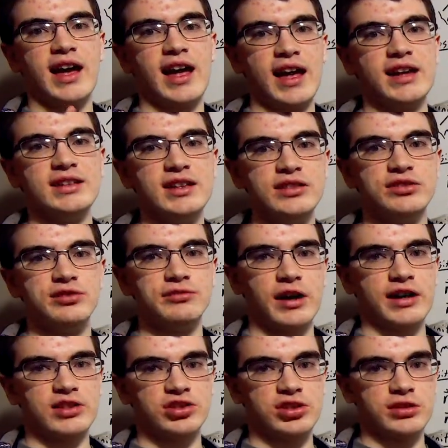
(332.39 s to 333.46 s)
any
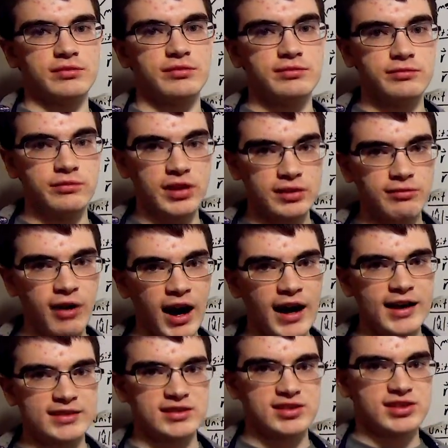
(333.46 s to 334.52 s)
direction we
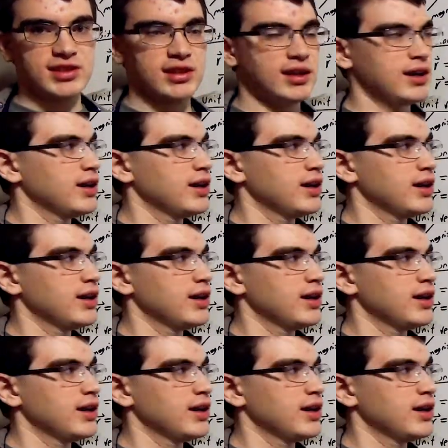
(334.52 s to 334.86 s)
want.